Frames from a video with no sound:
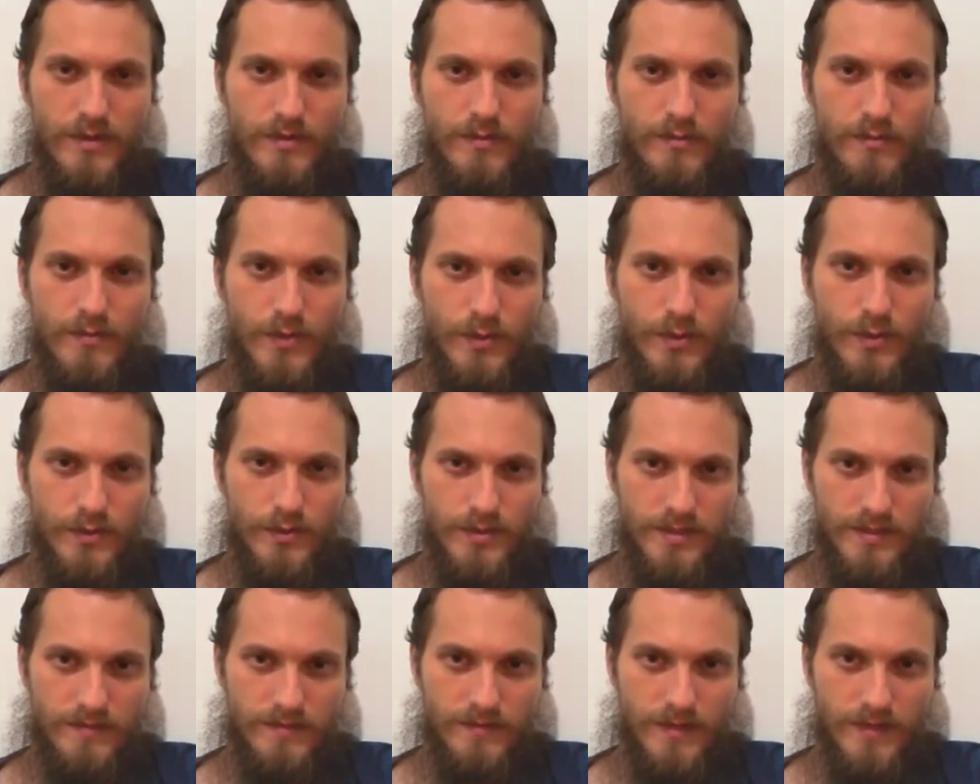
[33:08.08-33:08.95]

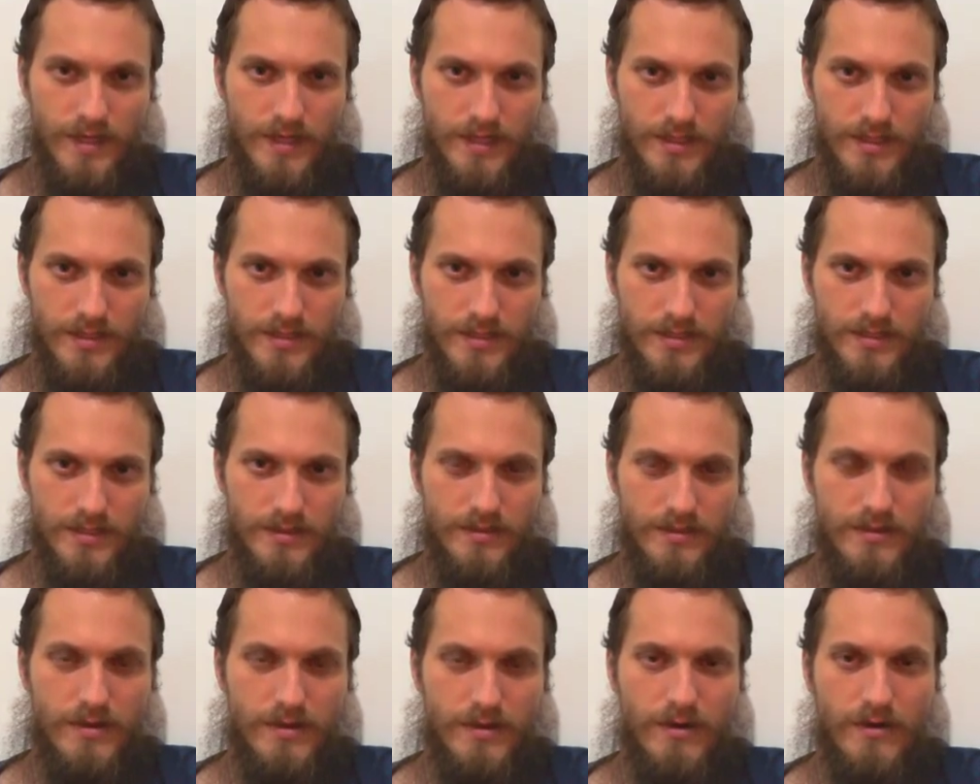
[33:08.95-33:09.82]
Most of us
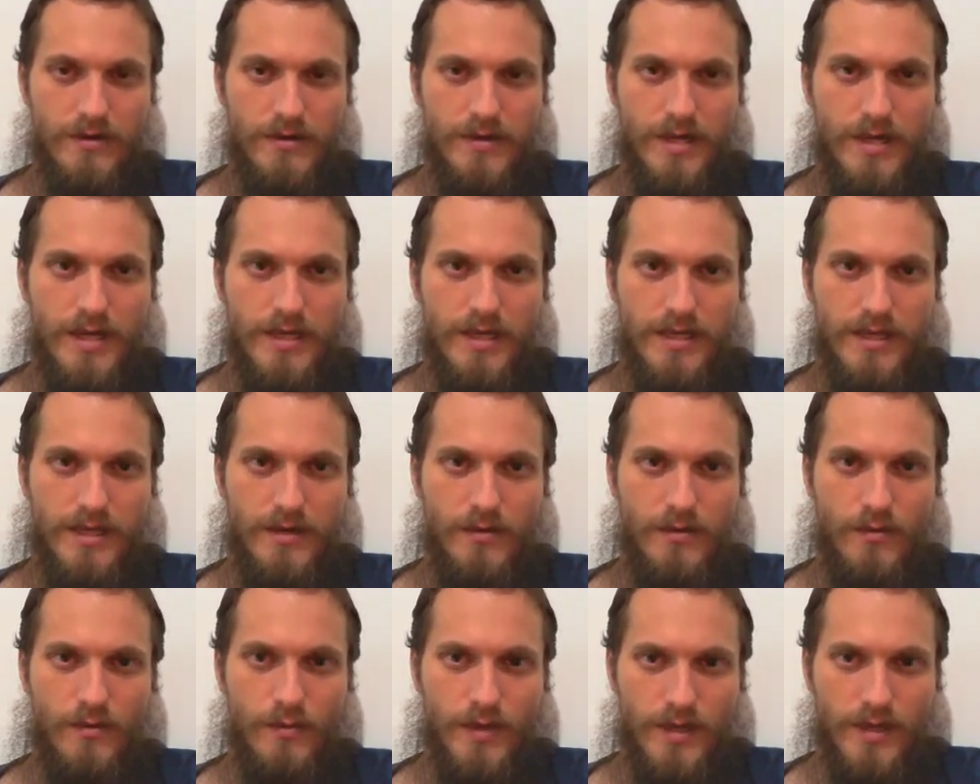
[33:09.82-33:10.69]
are not yet
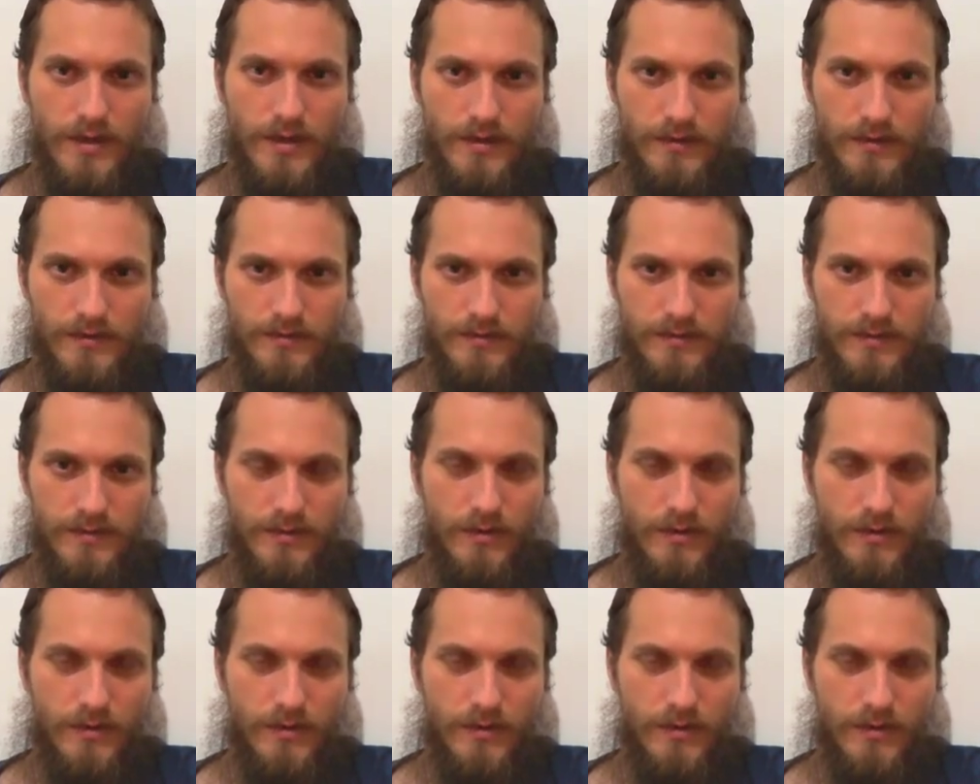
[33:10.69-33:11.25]
aware,